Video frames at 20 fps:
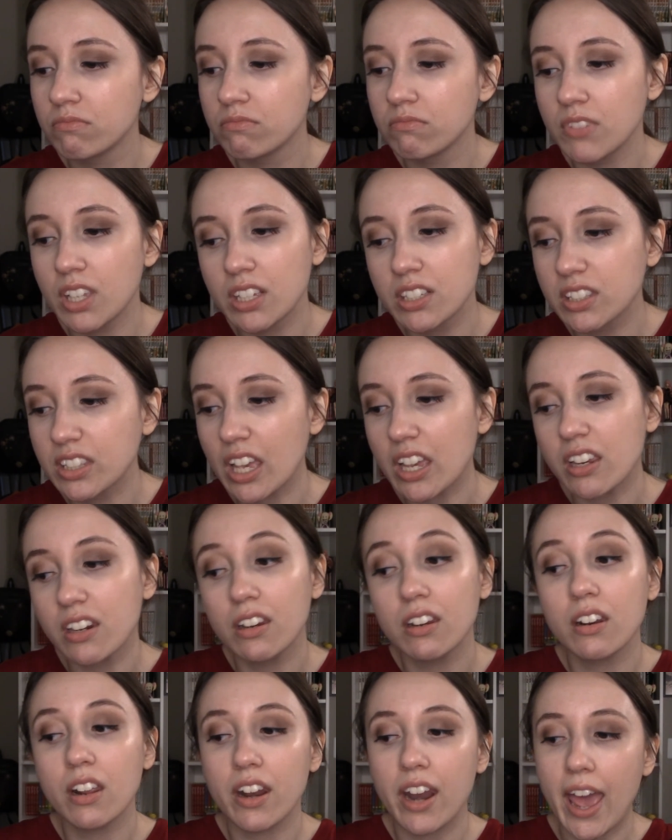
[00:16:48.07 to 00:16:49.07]

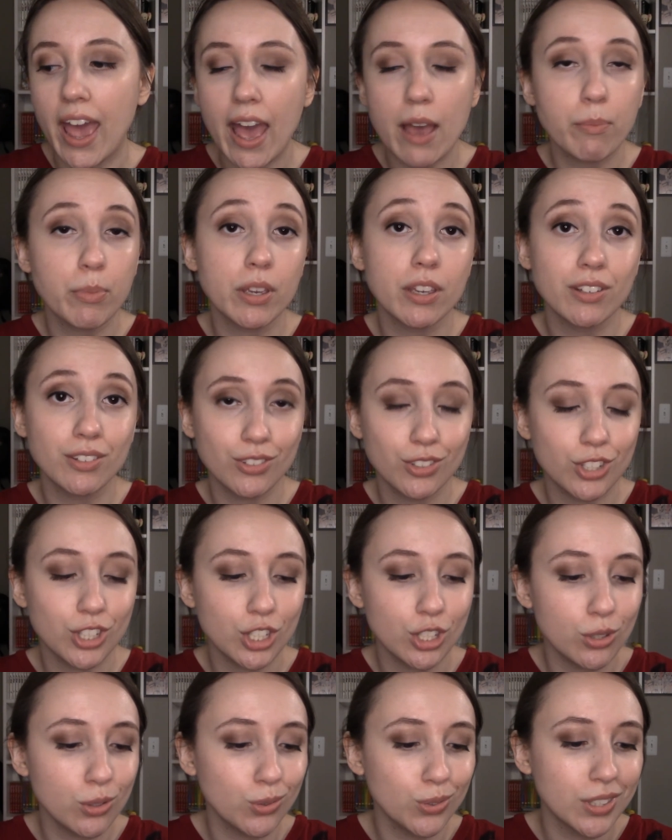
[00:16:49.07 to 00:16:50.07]
excited and happy to
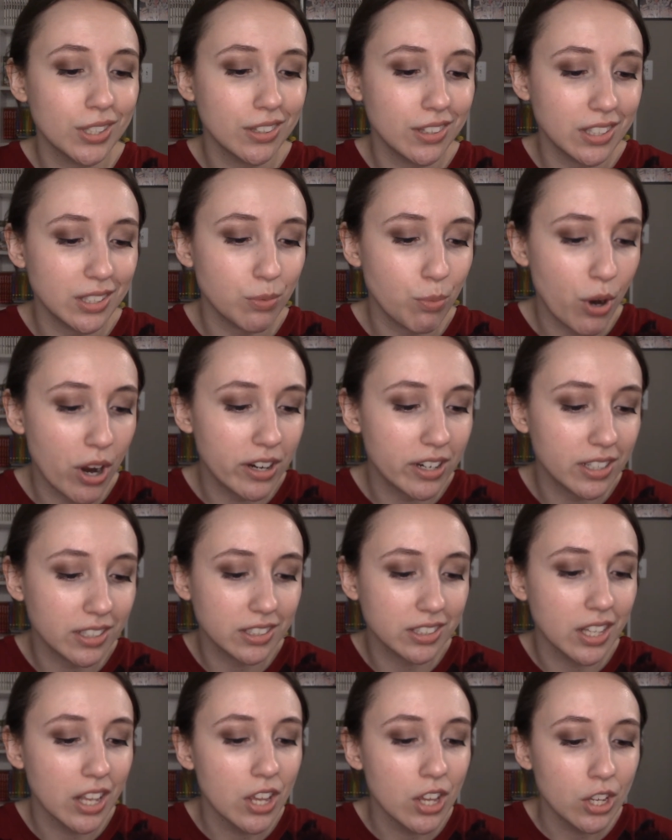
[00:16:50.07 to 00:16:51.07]
use these products.